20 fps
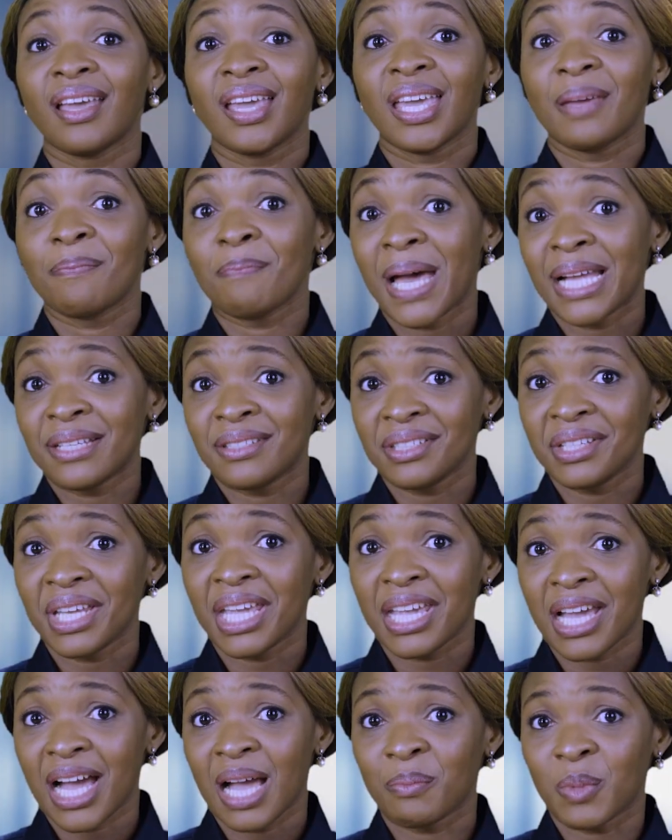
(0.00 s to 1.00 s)
Imagine
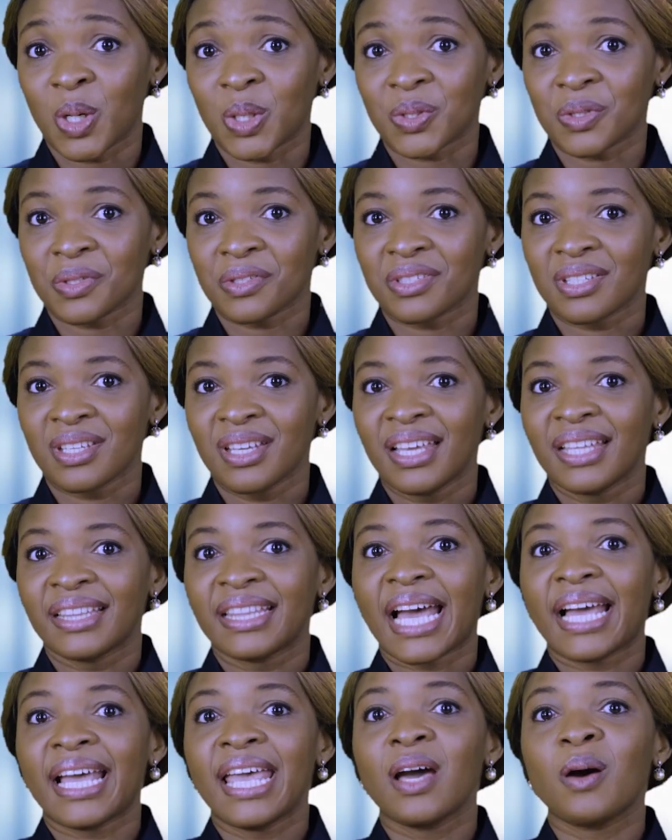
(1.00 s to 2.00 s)
AI models
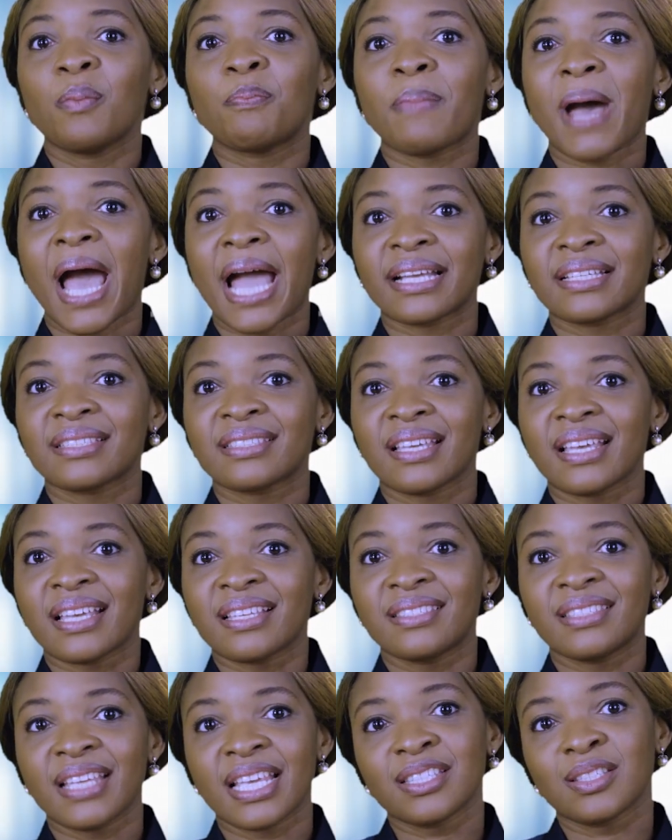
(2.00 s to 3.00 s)
that help banks
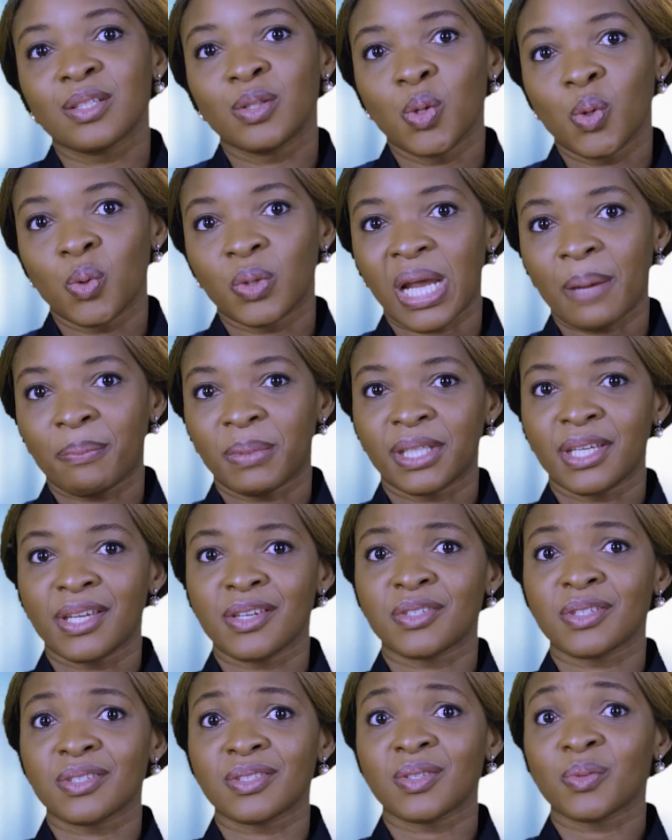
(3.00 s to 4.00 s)
assess loan
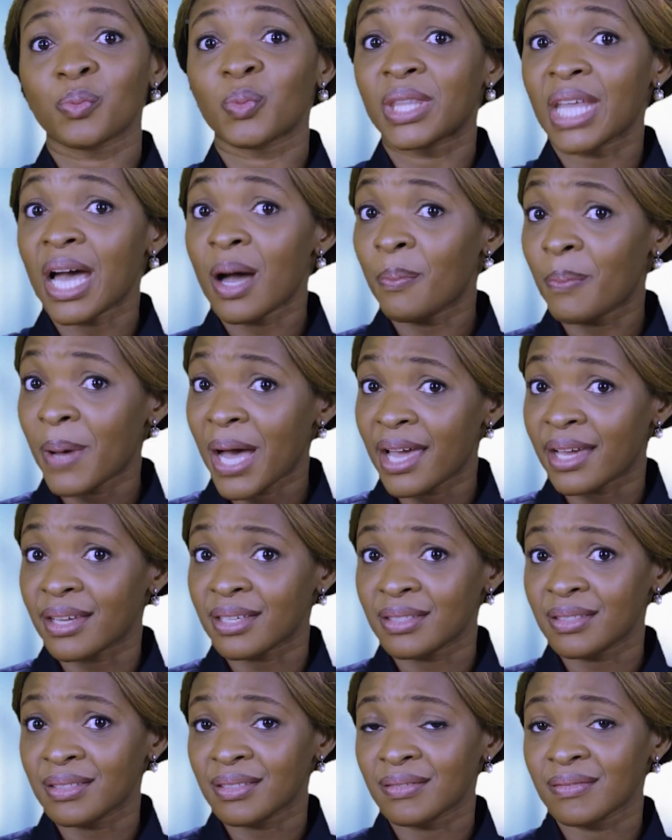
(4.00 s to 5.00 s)
applications without
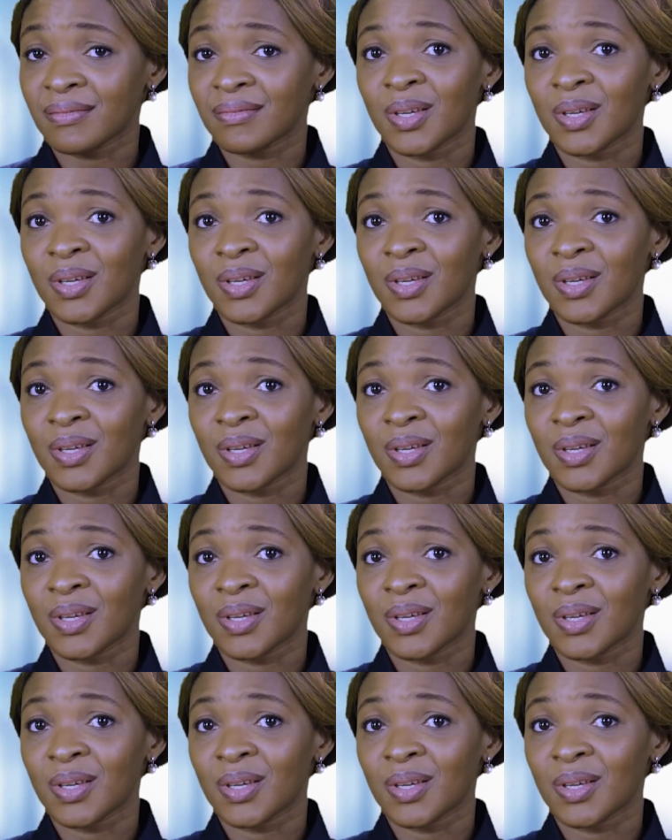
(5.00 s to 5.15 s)
bias,